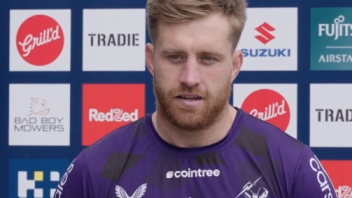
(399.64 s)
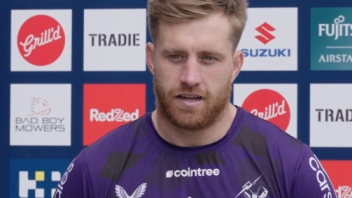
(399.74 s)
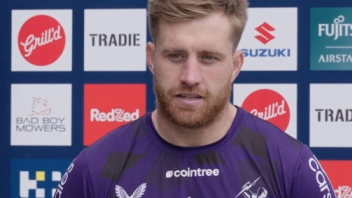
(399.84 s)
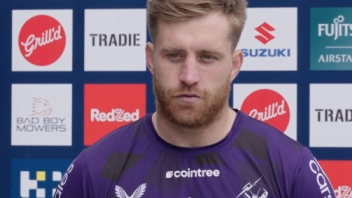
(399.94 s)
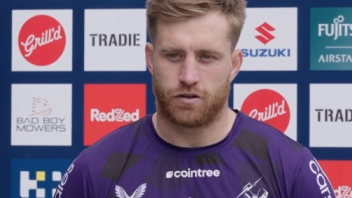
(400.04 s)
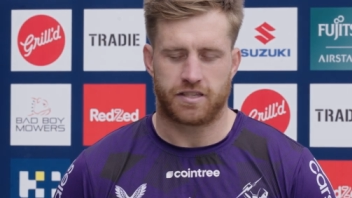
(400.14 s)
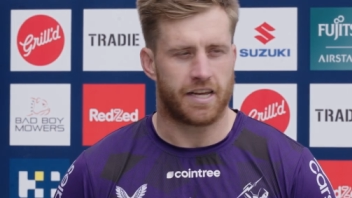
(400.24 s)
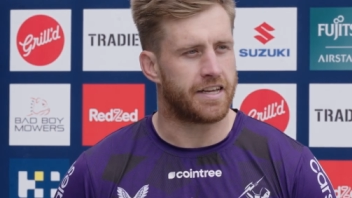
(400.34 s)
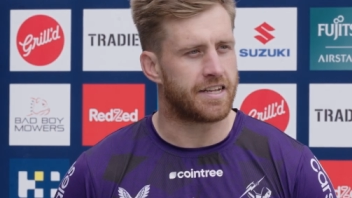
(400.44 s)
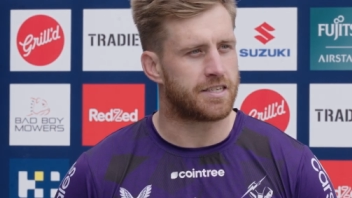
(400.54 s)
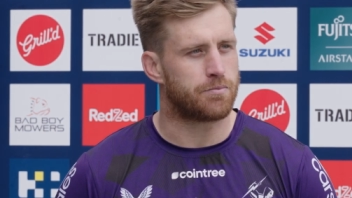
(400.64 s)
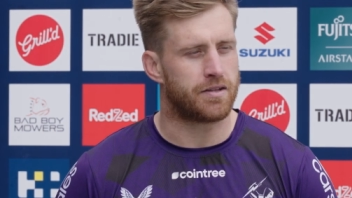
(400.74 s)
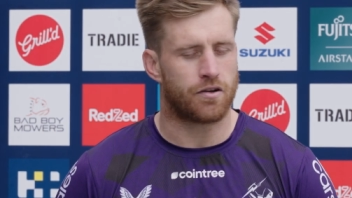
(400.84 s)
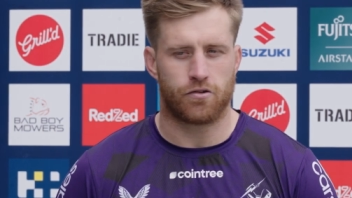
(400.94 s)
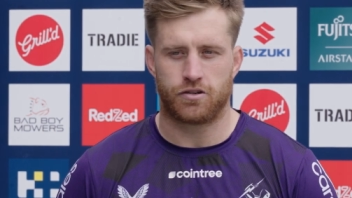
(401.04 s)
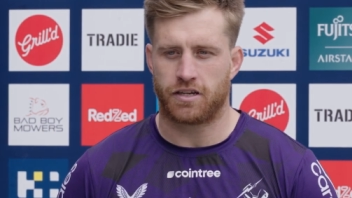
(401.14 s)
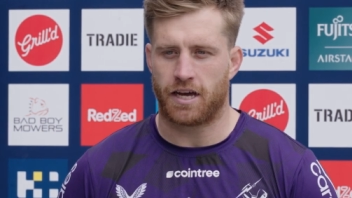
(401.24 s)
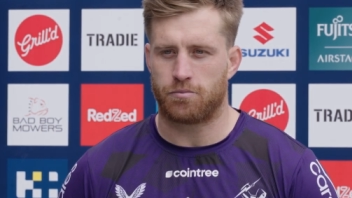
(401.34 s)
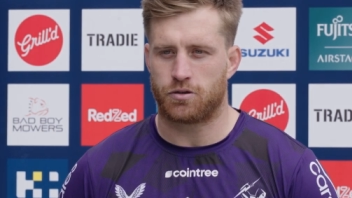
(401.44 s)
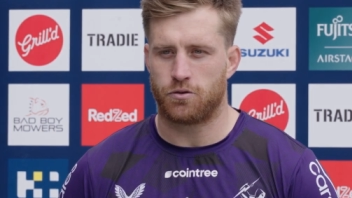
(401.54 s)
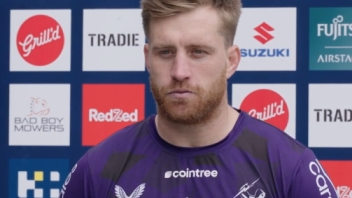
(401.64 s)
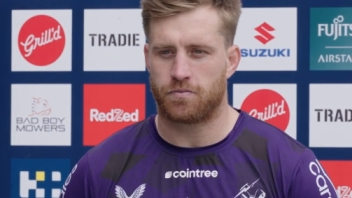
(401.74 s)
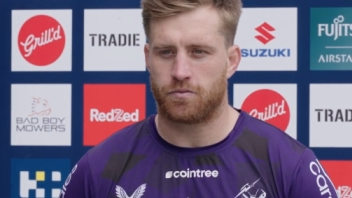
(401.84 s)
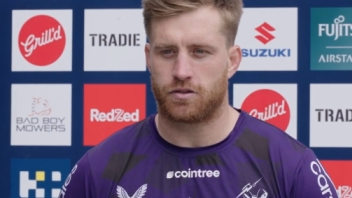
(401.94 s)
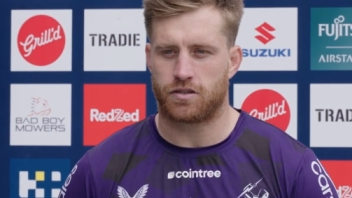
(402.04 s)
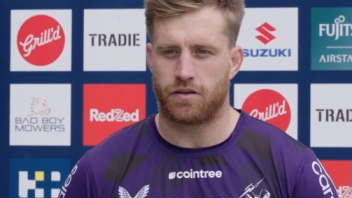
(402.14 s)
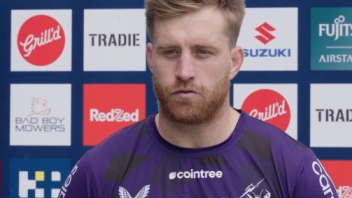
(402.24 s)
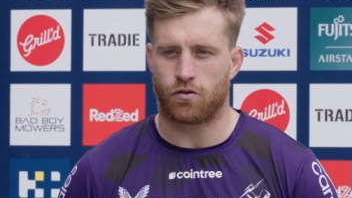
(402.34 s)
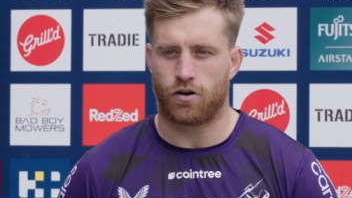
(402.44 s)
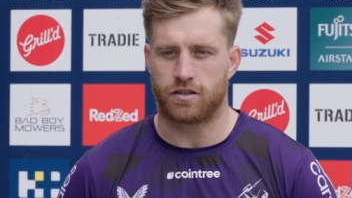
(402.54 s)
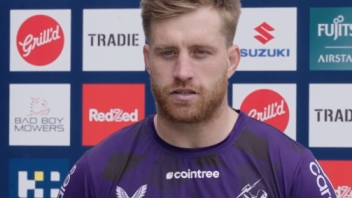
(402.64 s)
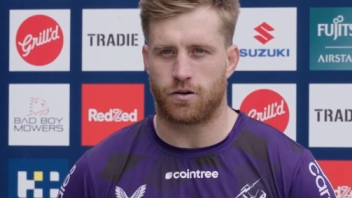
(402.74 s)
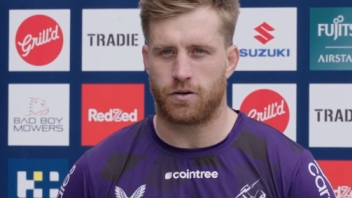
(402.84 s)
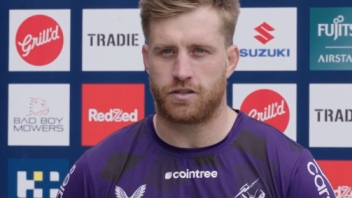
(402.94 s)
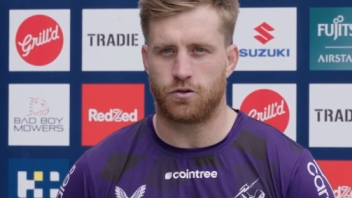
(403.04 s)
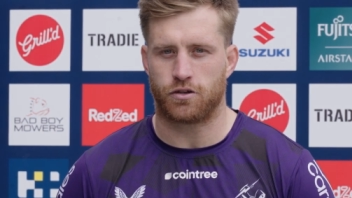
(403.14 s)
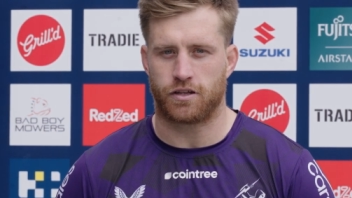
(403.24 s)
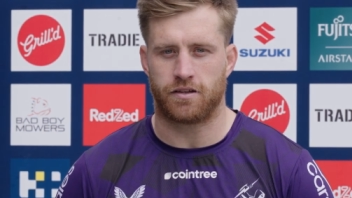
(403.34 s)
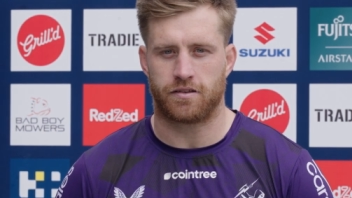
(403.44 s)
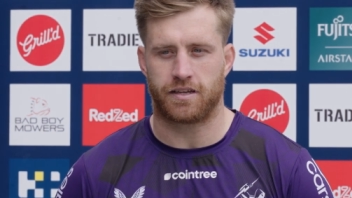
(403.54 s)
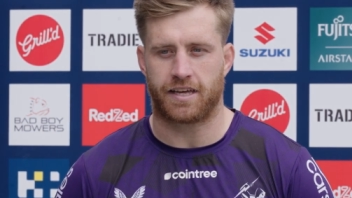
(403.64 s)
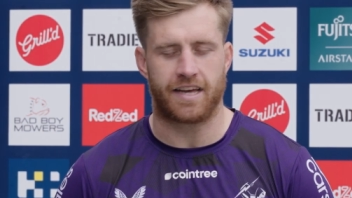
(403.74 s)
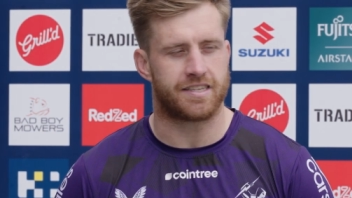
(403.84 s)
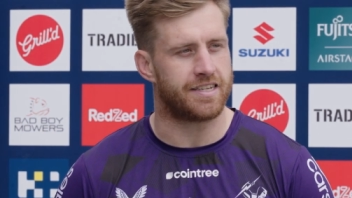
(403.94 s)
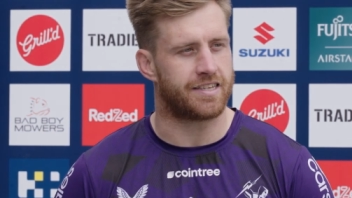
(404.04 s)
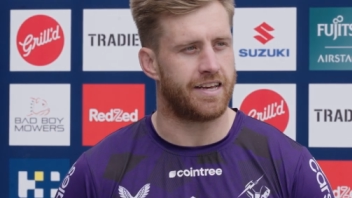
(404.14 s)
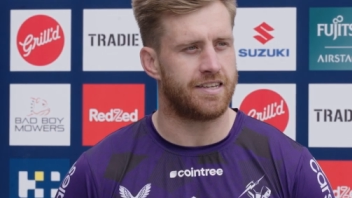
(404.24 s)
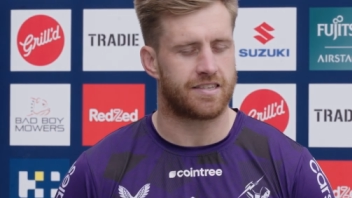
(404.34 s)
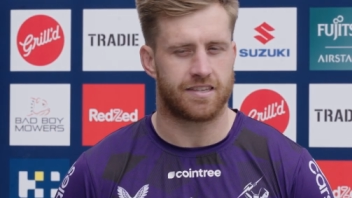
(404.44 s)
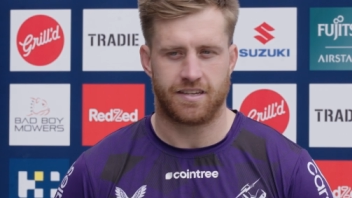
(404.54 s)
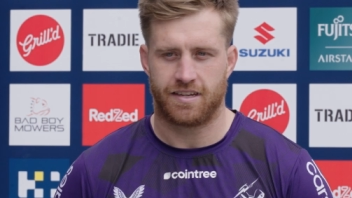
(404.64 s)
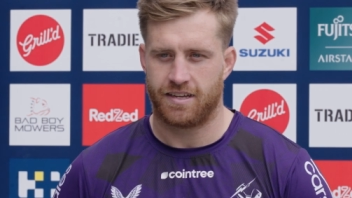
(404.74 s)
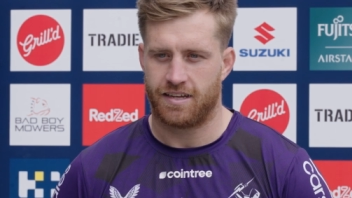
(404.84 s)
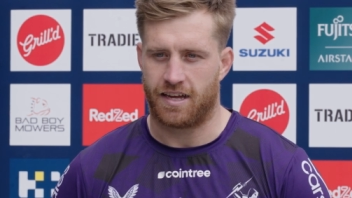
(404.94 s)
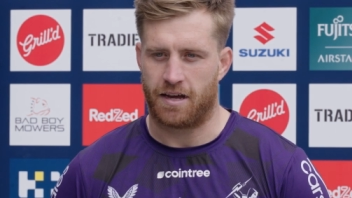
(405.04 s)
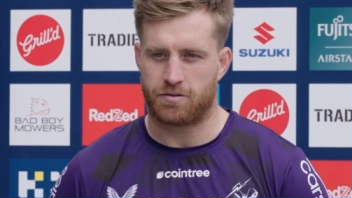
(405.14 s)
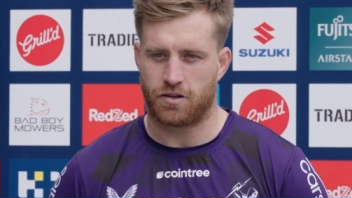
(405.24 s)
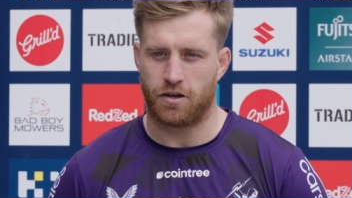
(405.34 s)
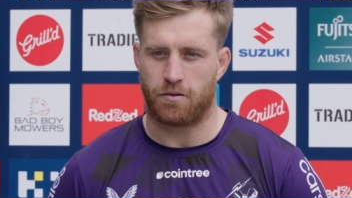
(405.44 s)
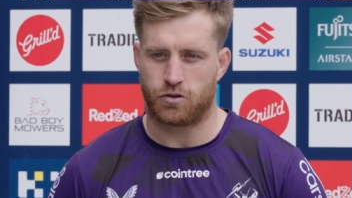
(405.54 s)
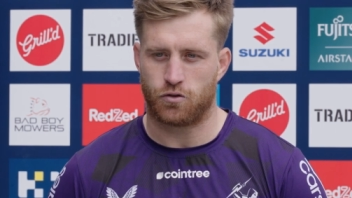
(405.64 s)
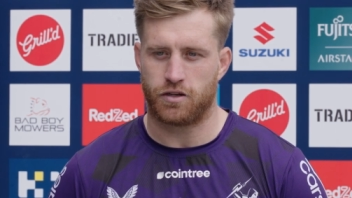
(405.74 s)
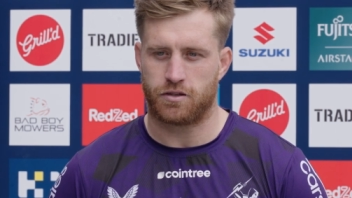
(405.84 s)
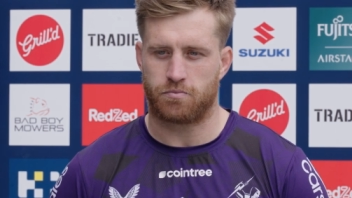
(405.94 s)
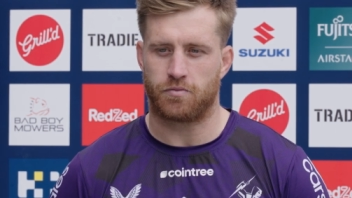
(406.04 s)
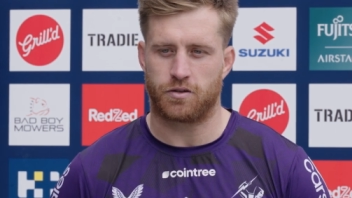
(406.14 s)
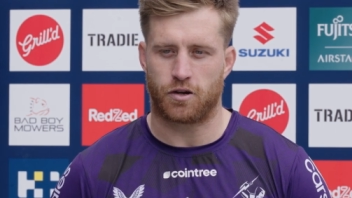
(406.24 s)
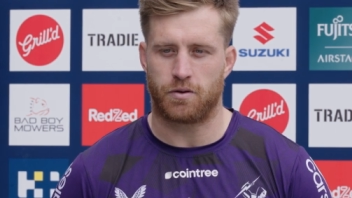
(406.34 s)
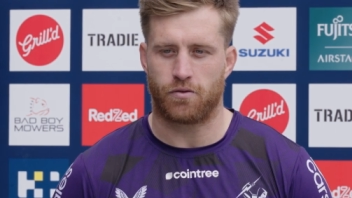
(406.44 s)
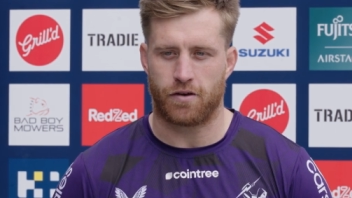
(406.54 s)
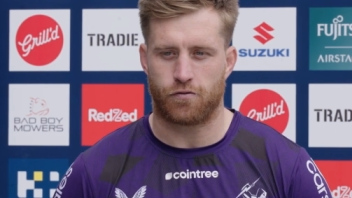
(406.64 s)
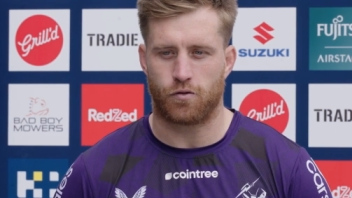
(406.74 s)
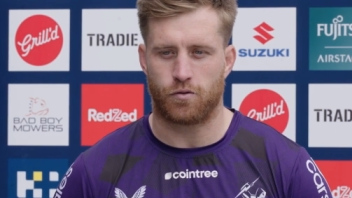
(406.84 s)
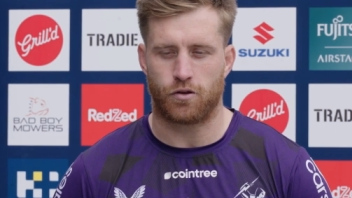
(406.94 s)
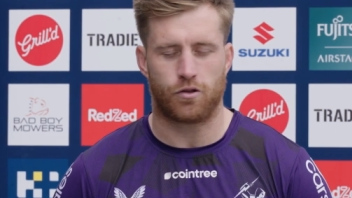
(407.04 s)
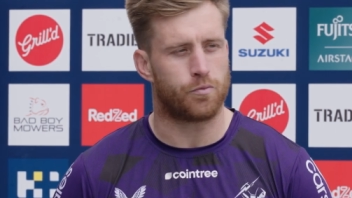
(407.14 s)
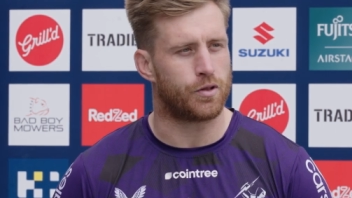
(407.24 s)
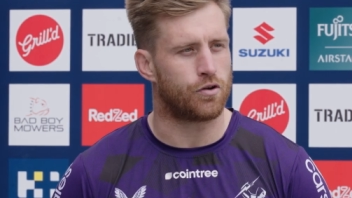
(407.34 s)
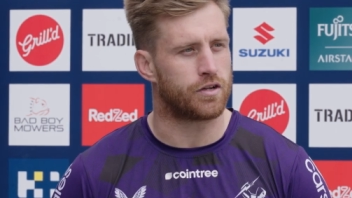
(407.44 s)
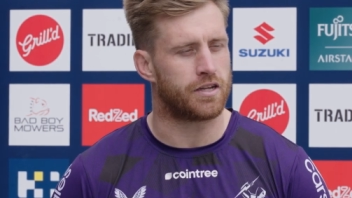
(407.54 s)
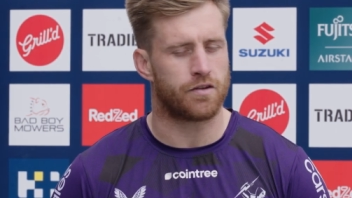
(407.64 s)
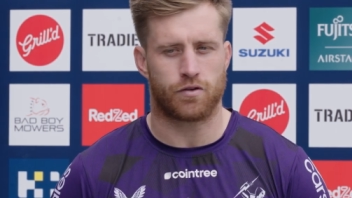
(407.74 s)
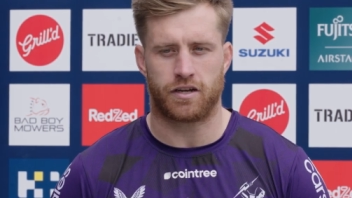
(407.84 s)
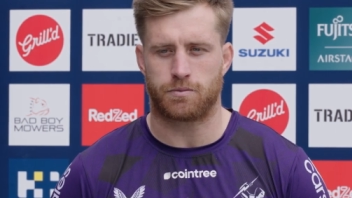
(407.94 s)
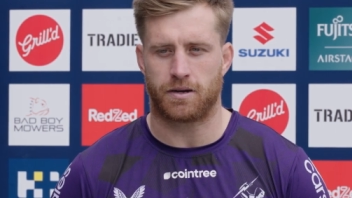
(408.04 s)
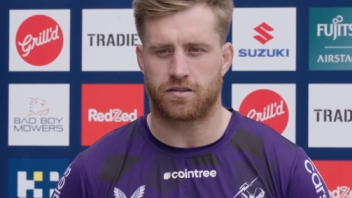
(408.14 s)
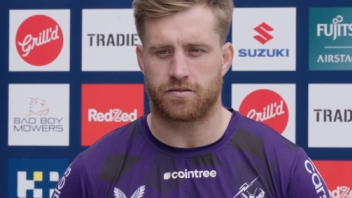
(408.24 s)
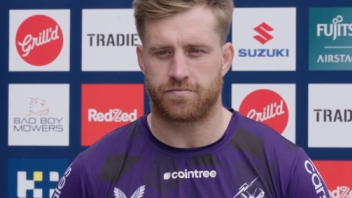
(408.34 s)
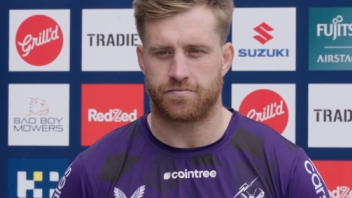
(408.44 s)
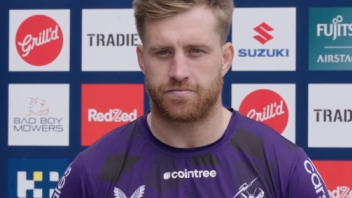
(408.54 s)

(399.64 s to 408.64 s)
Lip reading: everyone's seen against him in the Origin game too with Stephen Crichton. So he's still got the K's in his legs. So yeah, I'm sure he's going to be around for a little bit longer than everyone expects.